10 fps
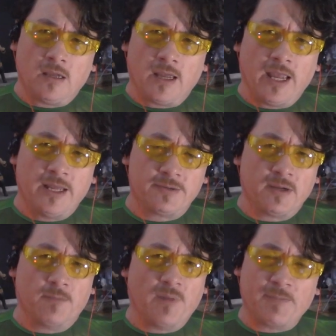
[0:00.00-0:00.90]
and
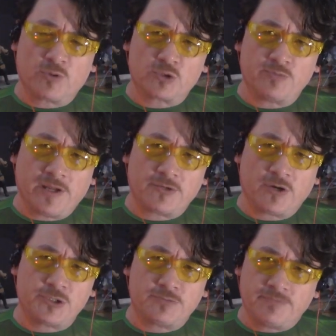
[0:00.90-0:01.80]
my personal man
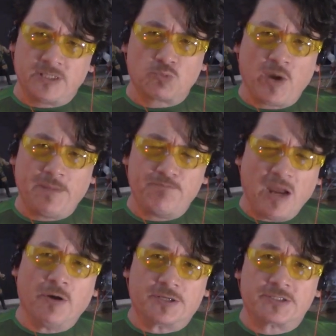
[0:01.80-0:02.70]
crush. It's Wade
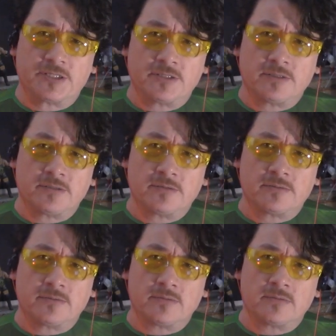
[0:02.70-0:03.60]
Barrett
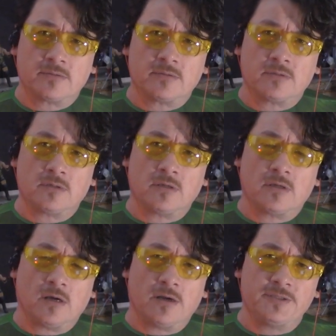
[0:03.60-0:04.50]

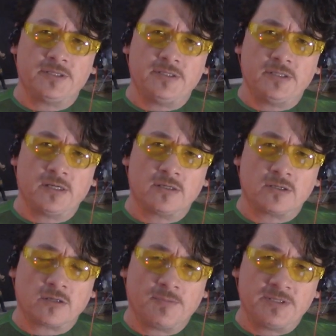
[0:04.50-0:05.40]
on the
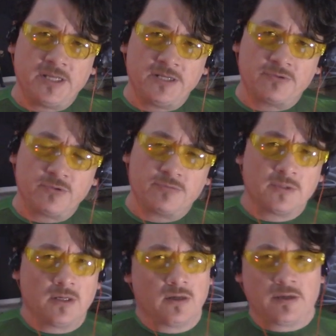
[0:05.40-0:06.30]
commentating crew.
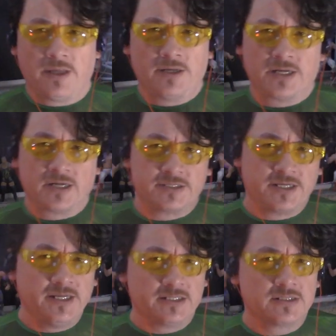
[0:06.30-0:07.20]
And I gotta say,
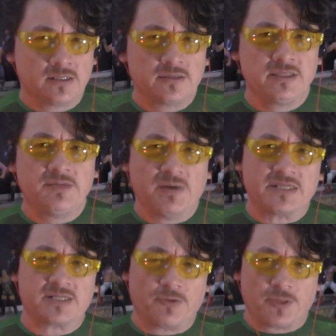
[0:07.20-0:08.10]
he is the
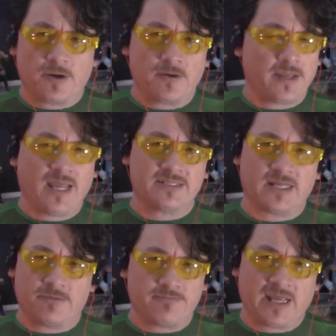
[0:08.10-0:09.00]
best out there, hands
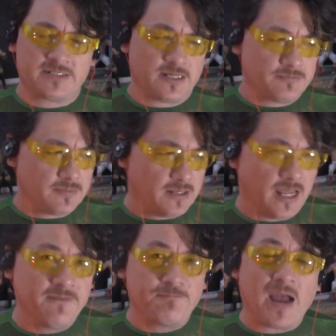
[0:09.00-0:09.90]
down.
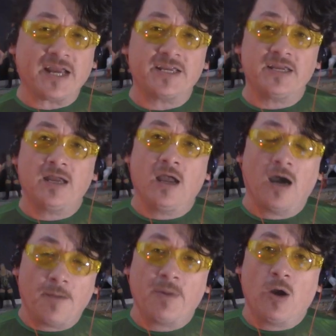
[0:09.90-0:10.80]
And backing
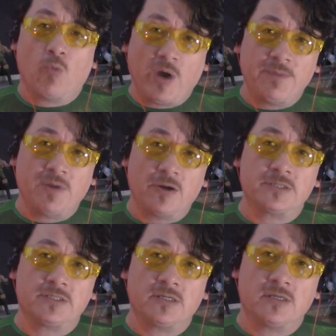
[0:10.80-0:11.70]
up Wade
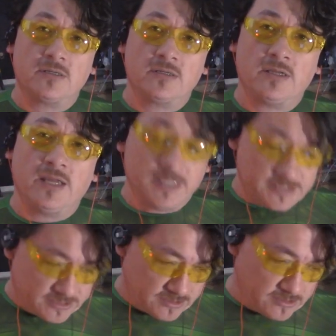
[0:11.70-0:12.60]
Barrett,
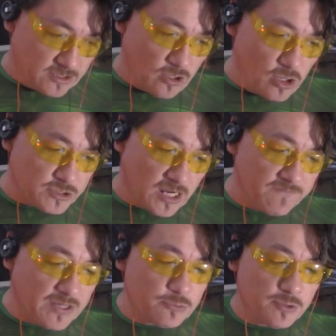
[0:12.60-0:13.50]
it's the longtime
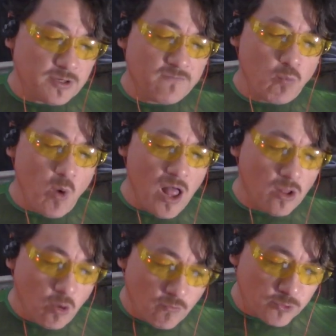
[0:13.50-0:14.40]
veteran of well
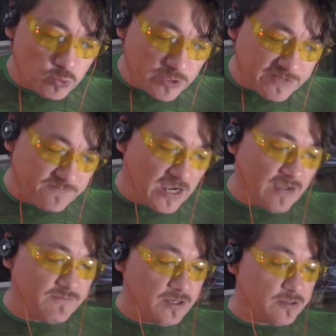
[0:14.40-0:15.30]
over
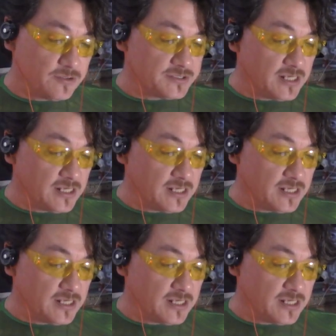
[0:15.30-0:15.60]
25 years.